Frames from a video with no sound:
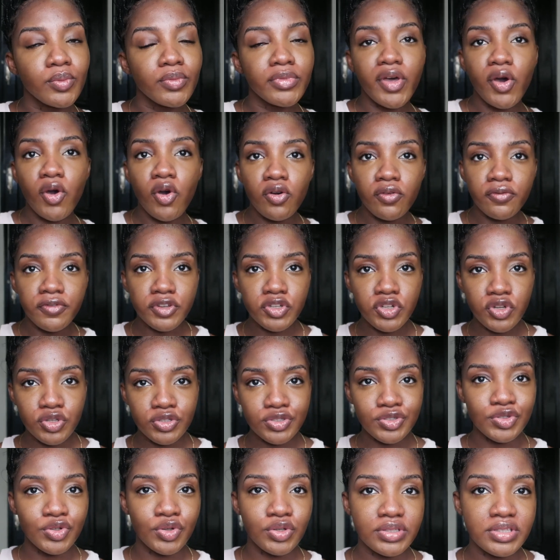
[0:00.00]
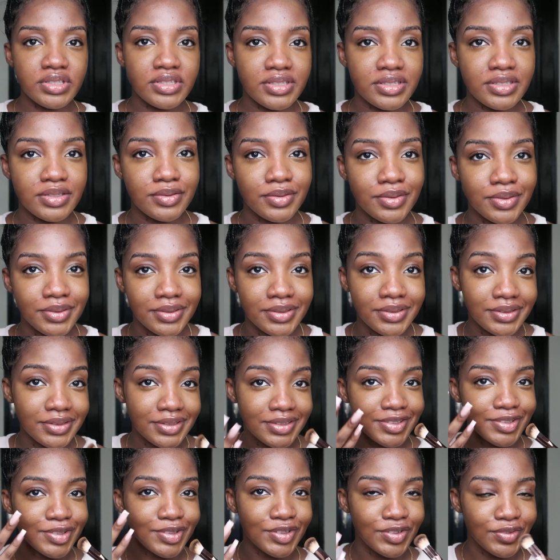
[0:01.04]
The whole video is not
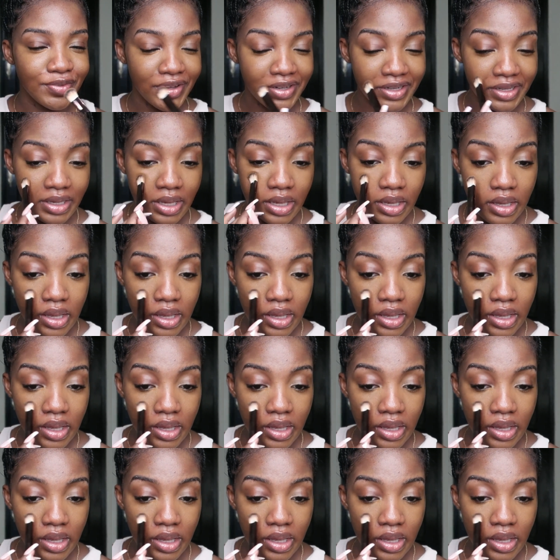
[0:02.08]
this looks funny,